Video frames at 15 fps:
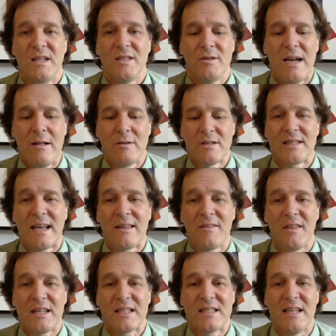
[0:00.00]
So now let's
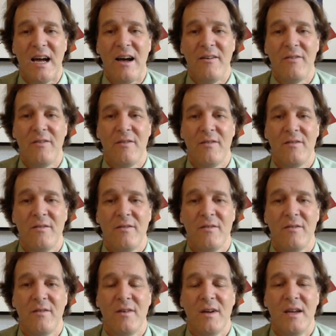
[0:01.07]
take this stuff
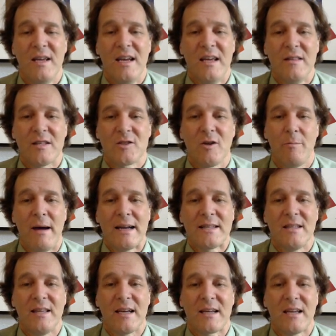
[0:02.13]
and let's go
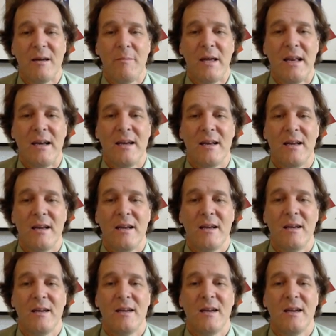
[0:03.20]
back to that
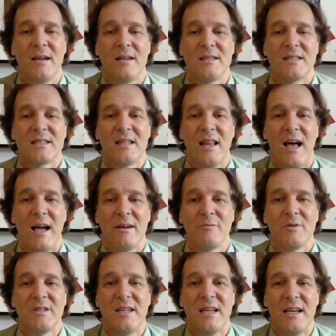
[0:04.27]
CommitSlot
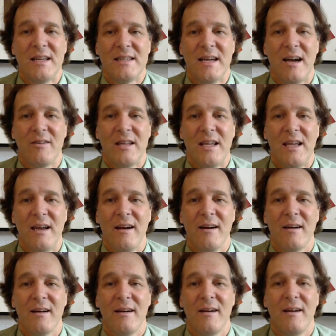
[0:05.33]
routine down
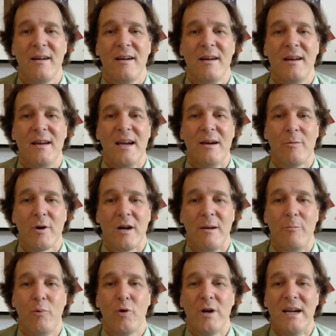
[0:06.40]
here. And we're going
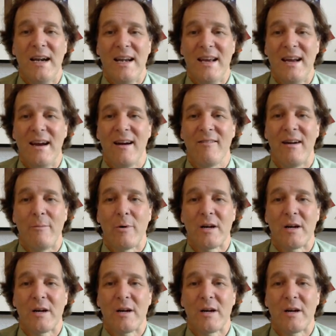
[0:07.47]
to put it in here, right?